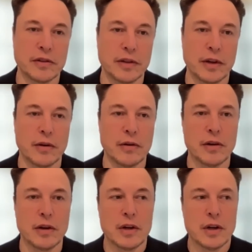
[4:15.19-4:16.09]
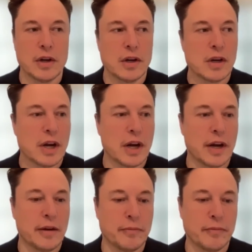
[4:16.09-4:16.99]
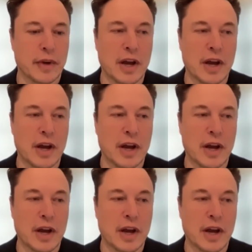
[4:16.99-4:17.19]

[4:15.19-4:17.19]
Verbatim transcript: So um,